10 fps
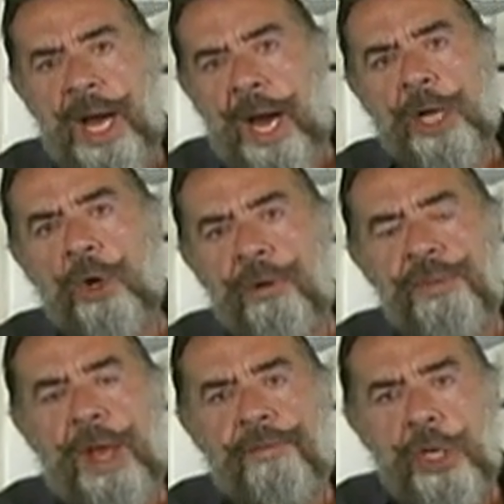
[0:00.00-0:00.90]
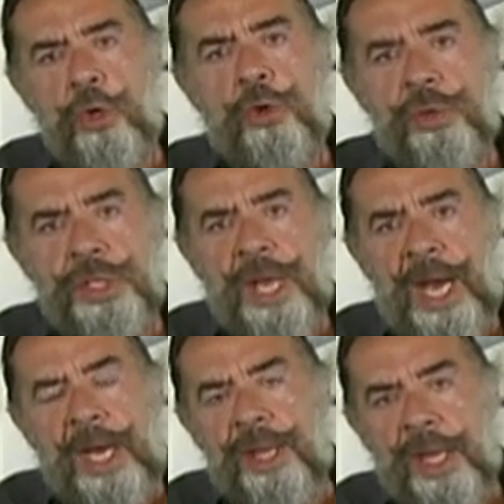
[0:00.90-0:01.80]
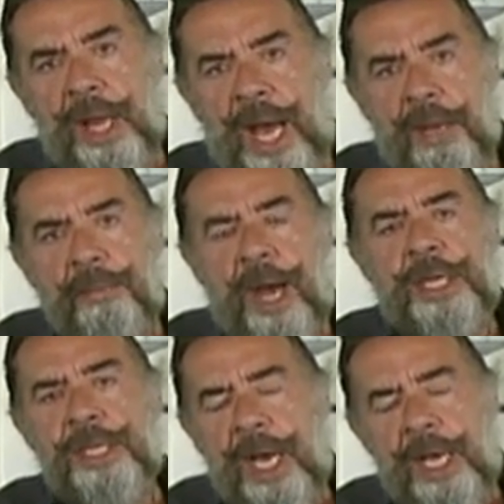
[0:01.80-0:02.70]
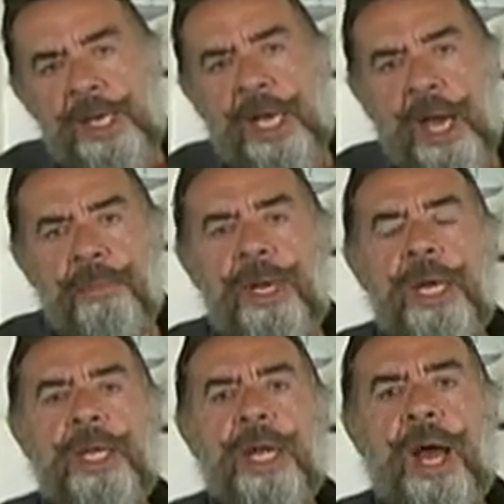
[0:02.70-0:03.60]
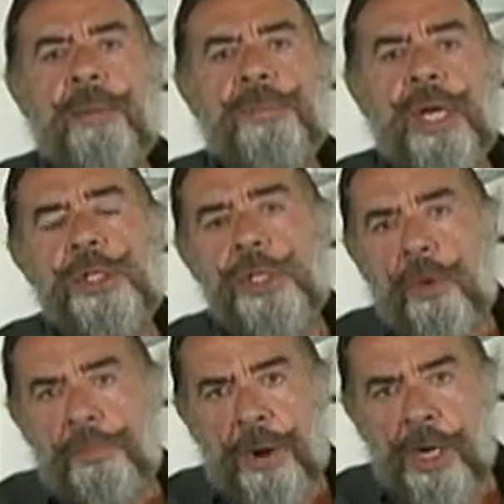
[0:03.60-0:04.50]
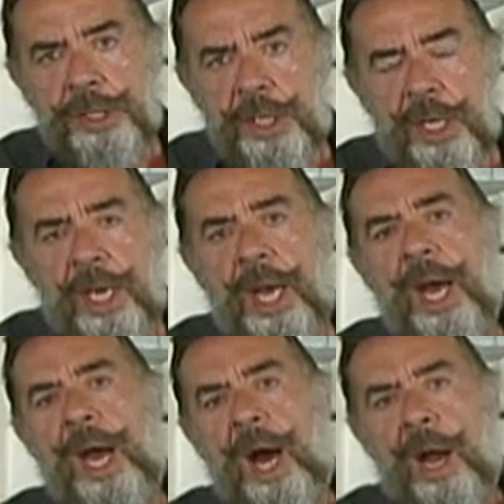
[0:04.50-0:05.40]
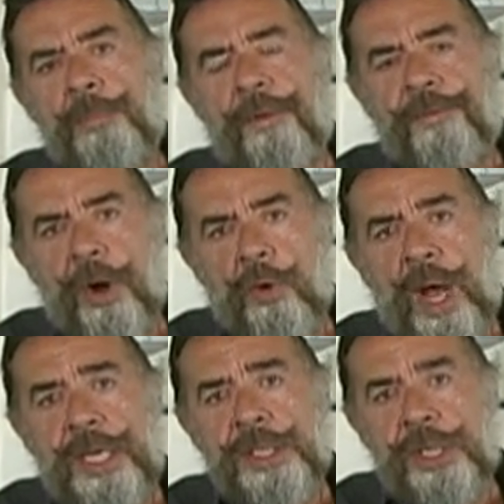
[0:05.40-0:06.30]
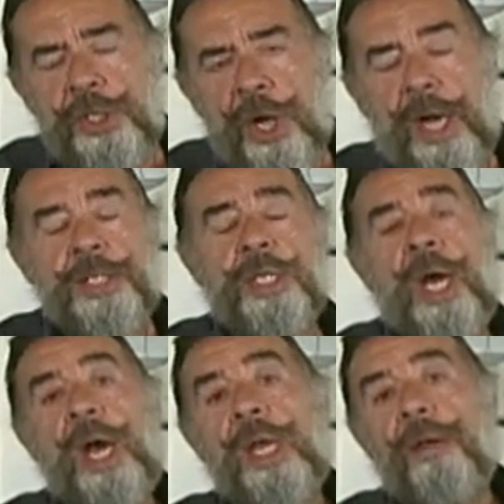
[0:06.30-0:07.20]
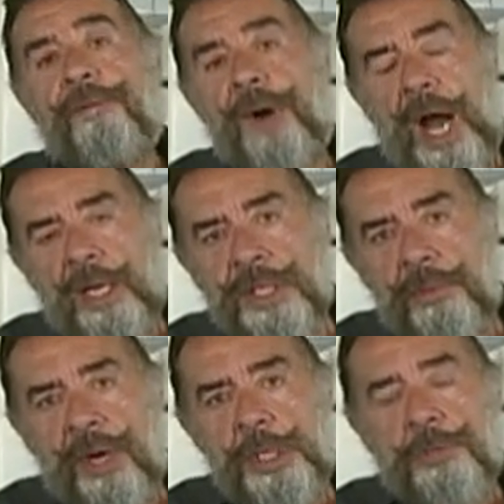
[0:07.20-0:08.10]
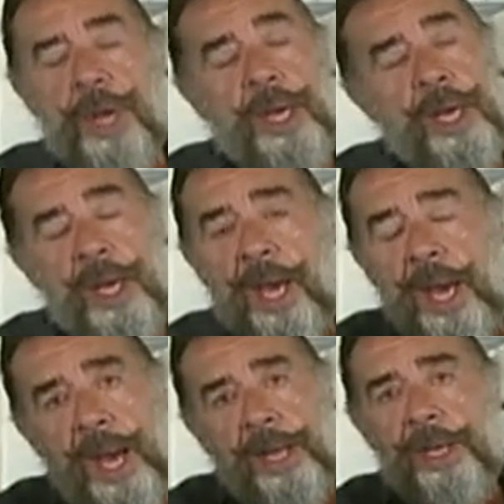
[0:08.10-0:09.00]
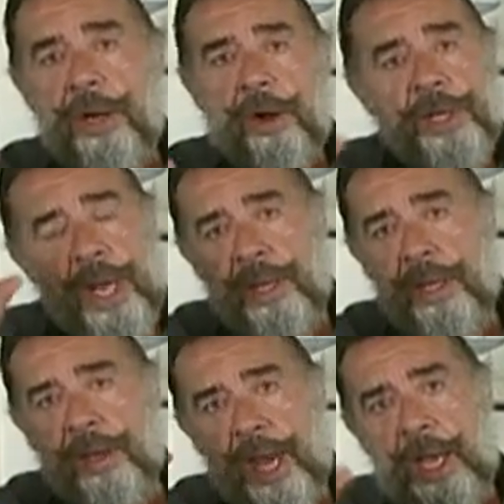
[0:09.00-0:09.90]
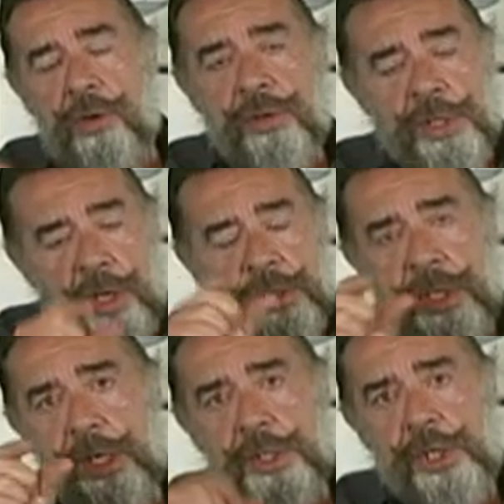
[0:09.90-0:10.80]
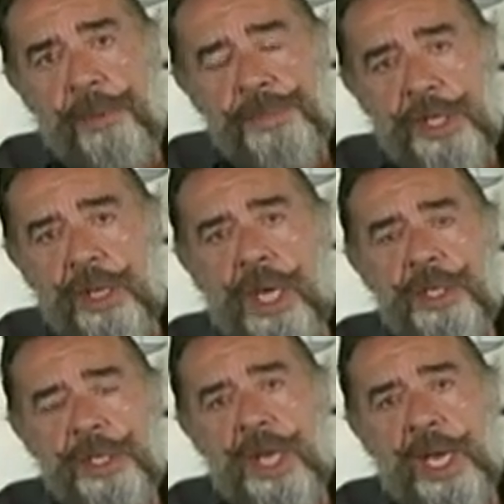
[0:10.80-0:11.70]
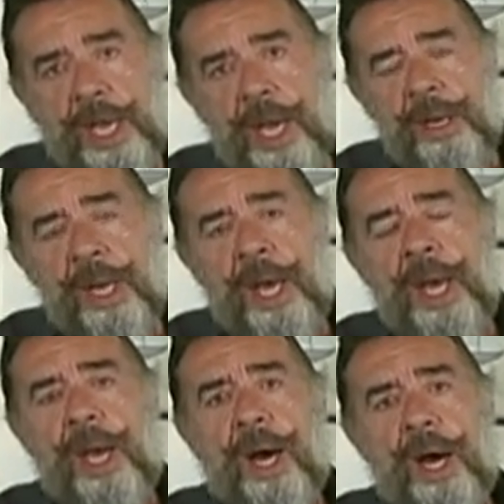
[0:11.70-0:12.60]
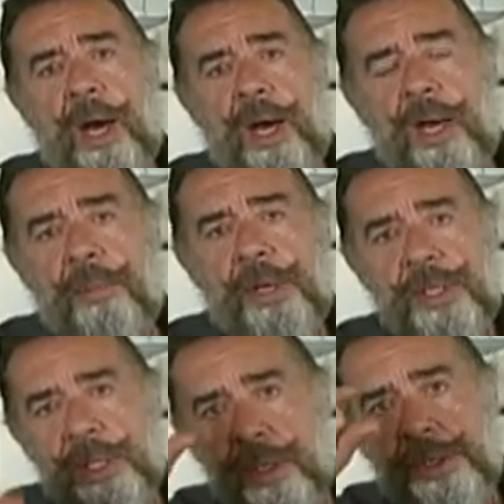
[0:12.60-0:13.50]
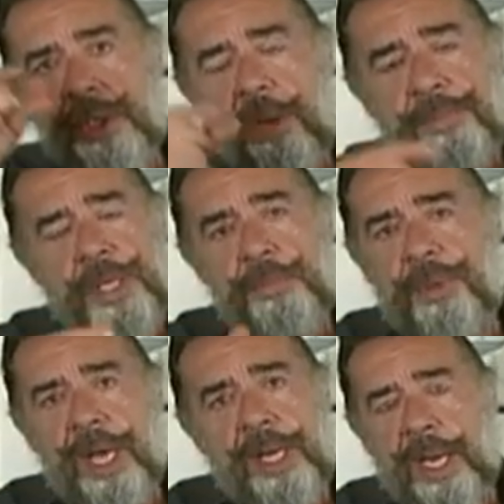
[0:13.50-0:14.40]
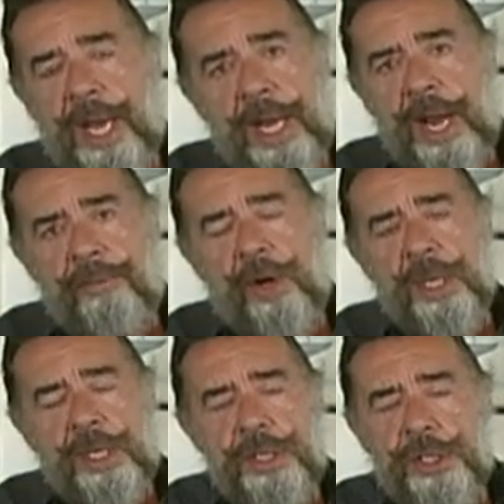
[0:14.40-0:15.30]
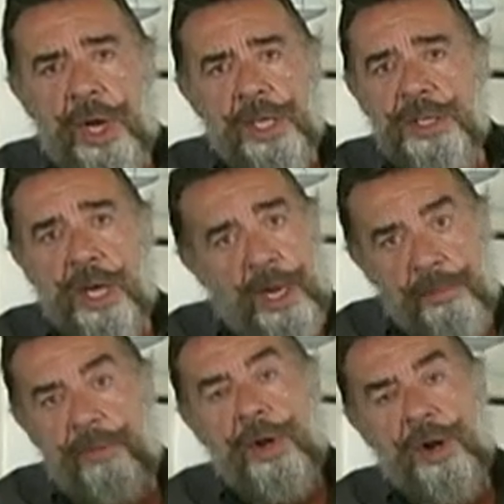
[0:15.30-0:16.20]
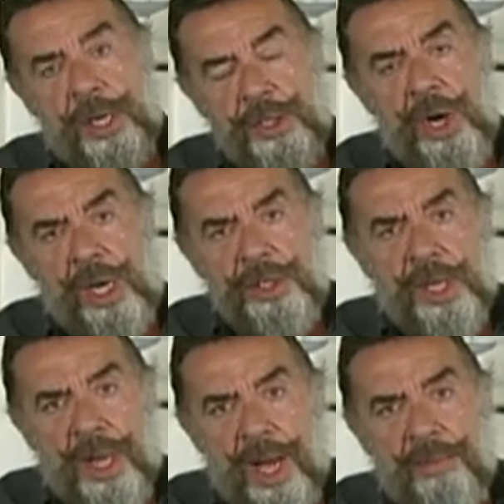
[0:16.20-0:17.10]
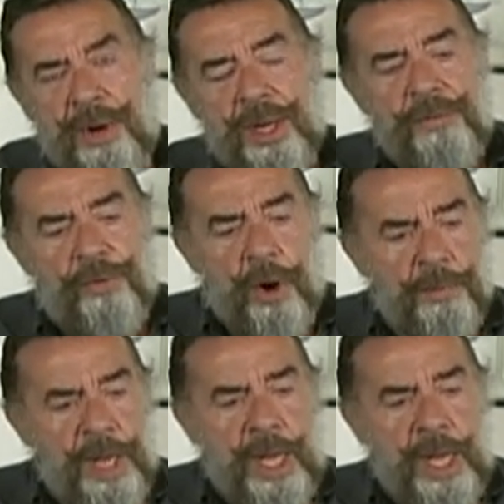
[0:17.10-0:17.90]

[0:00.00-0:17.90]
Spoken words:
I could have never used the land mass to get me into that place. So personally, I prefer raster charts. The files are much bigger, and you can't use those little chips that they stick in because a little chip this big, they can't have all of these charts on them, even though they charge you a lot of money for them.